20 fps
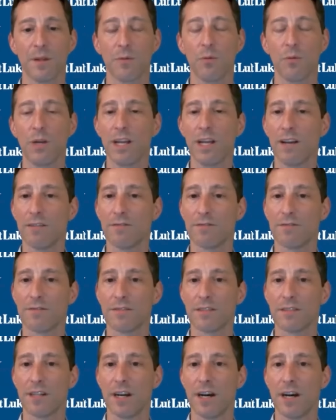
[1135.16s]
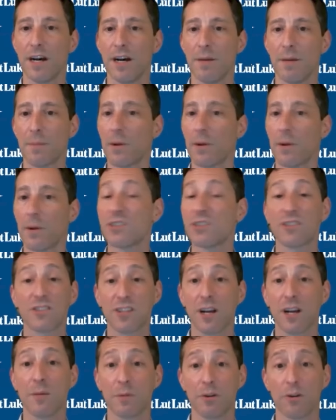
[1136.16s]
we have
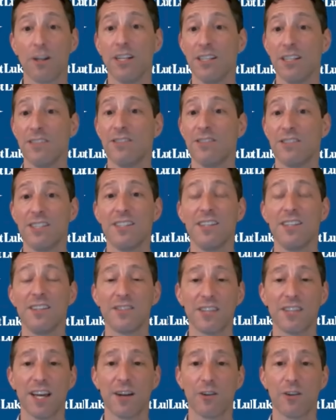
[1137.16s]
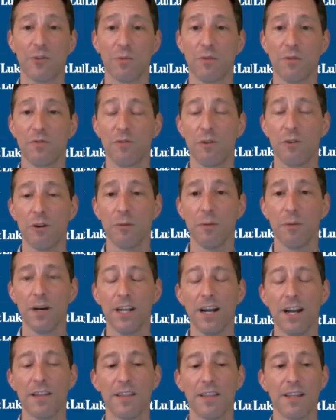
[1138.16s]
purchased upgraded CT scanners before,
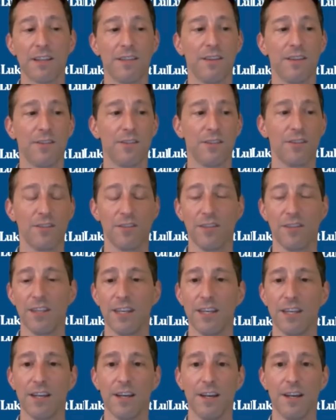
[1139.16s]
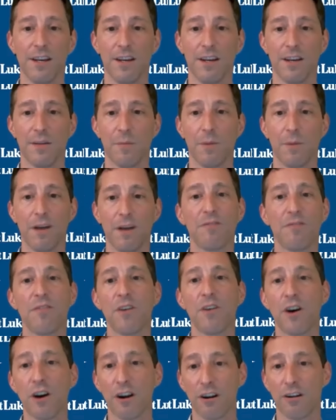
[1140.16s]
but I think this is by
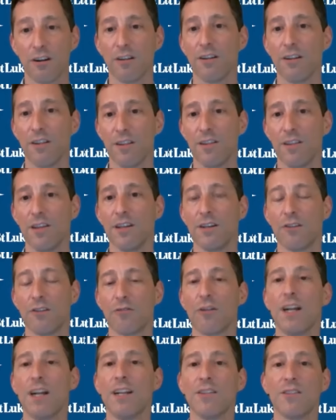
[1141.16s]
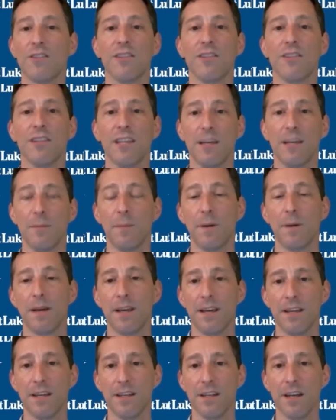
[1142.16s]
far the greatest leap
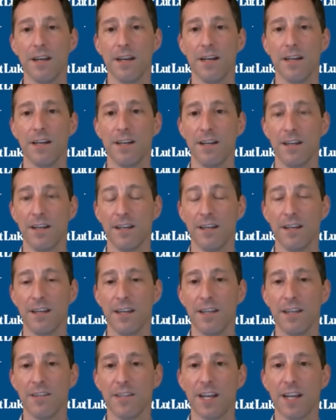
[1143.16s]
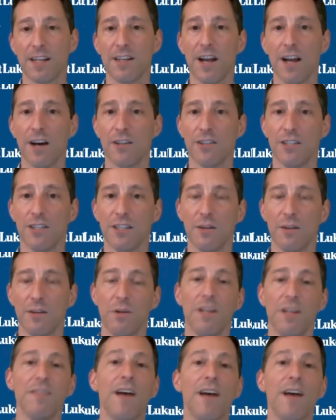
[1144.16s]
in technology that we've